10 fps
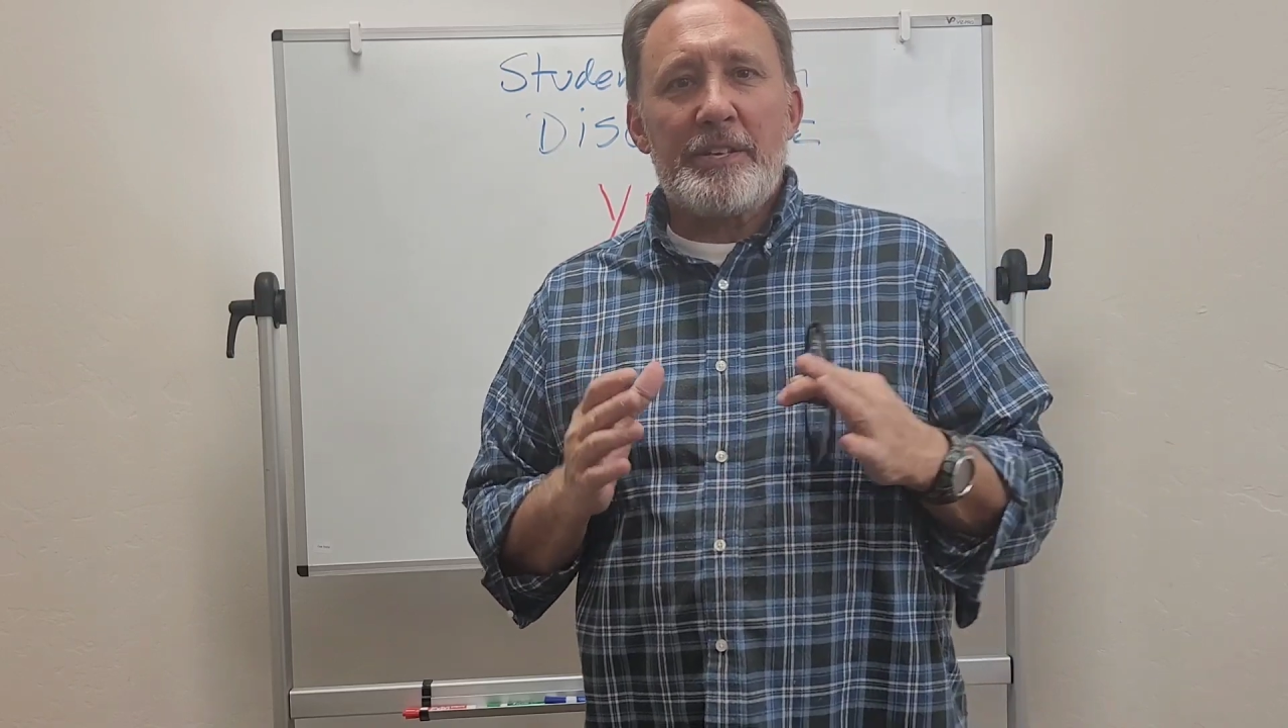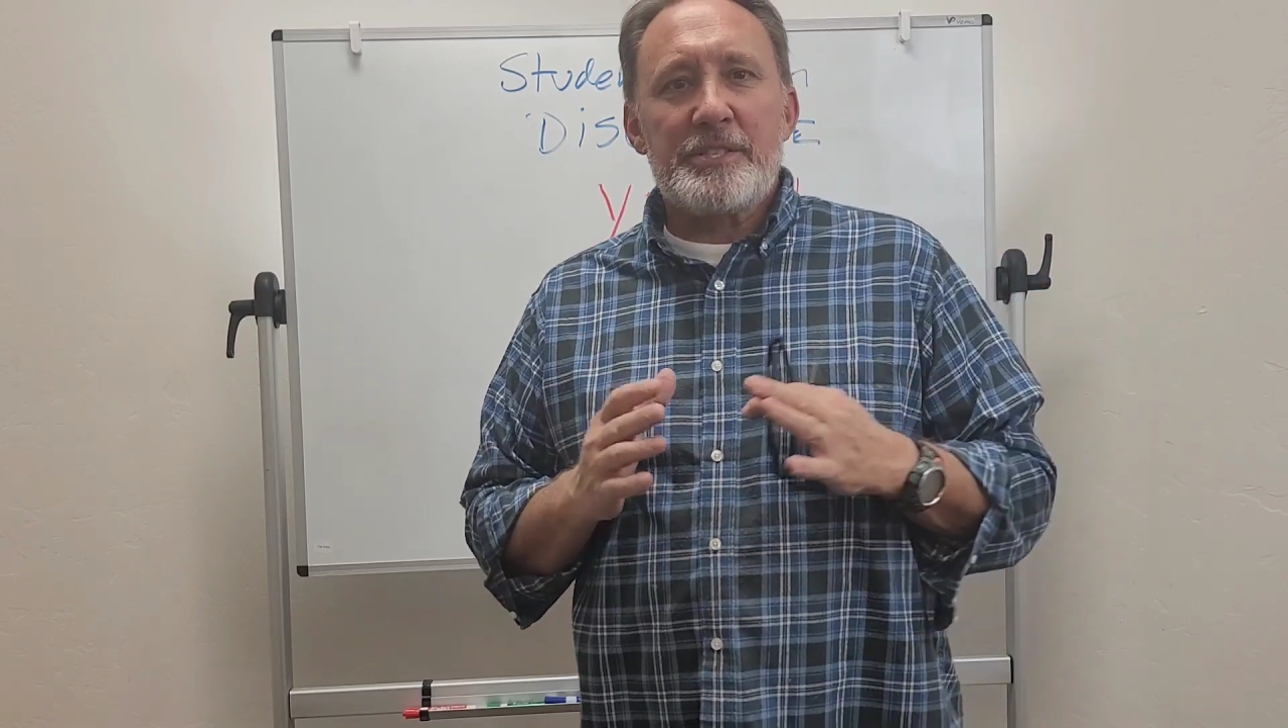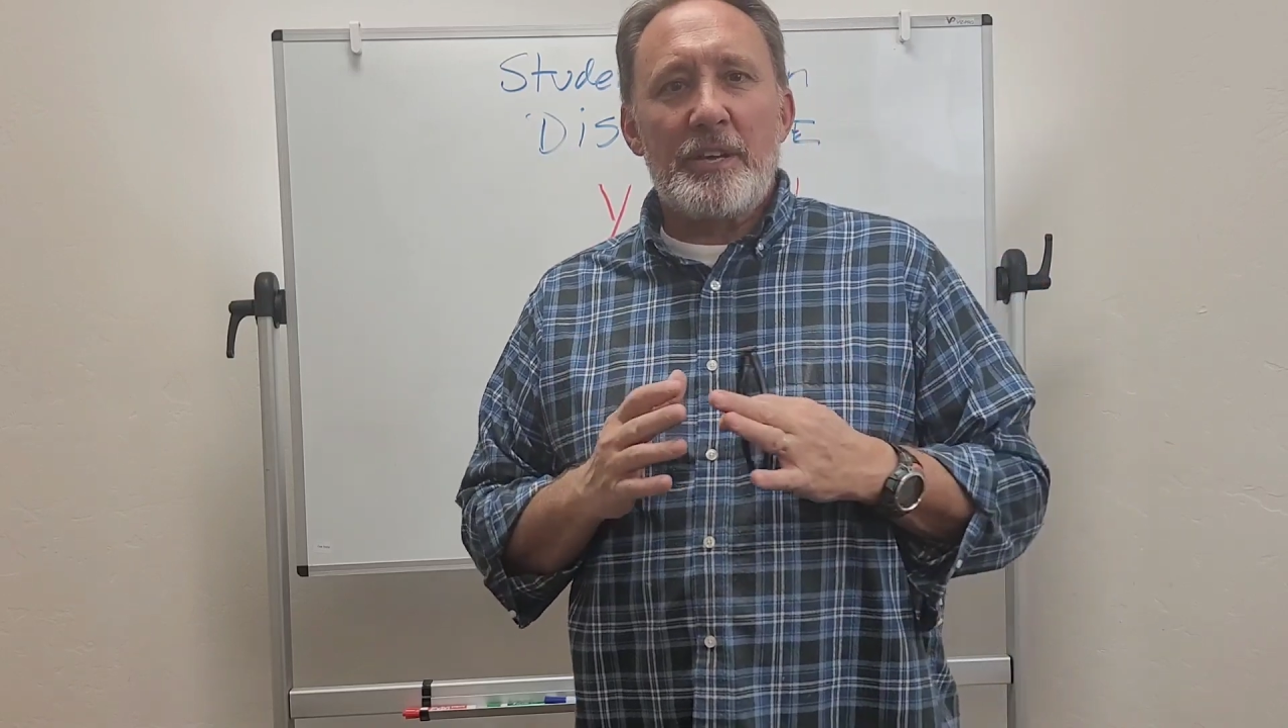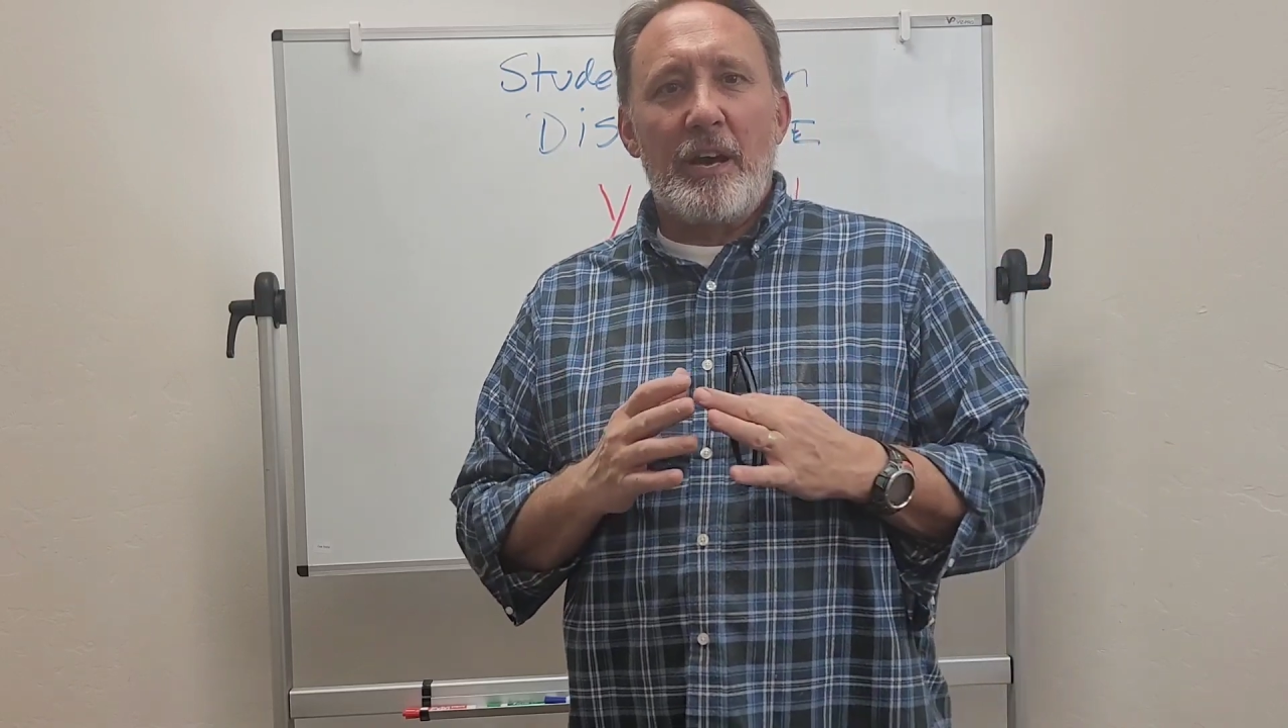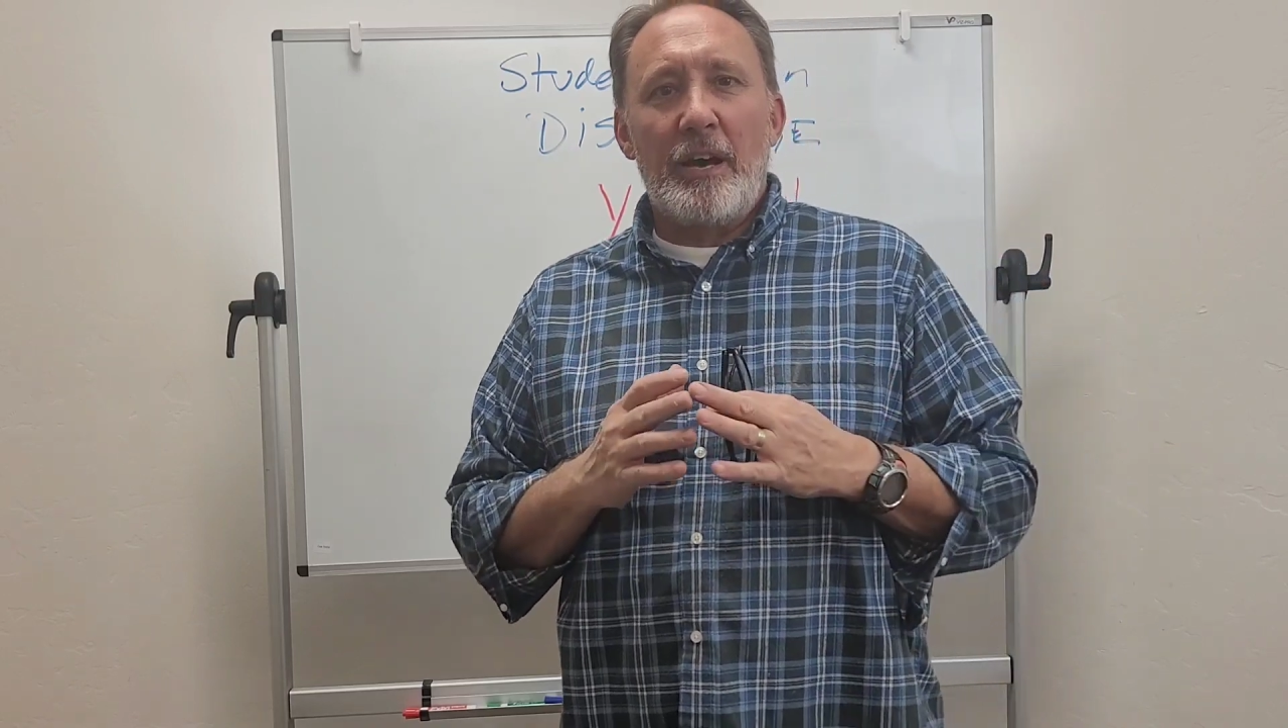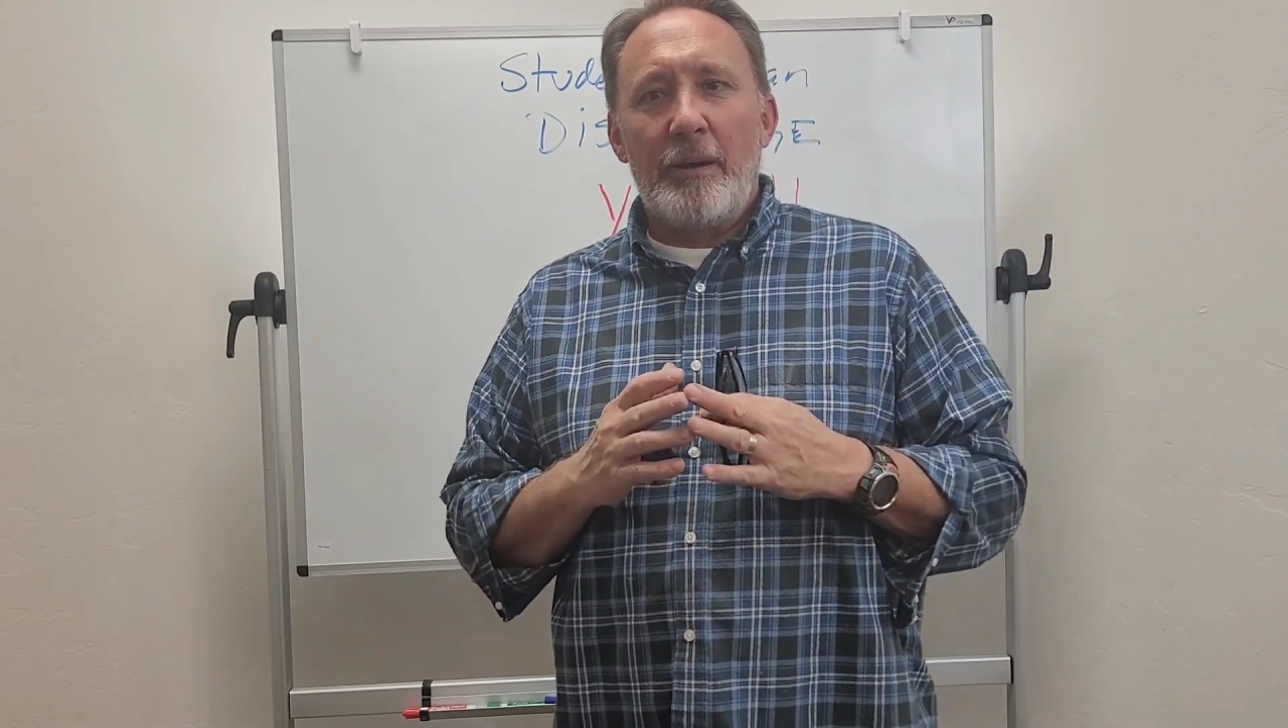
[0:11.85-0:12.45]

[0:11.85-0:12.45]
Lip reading: this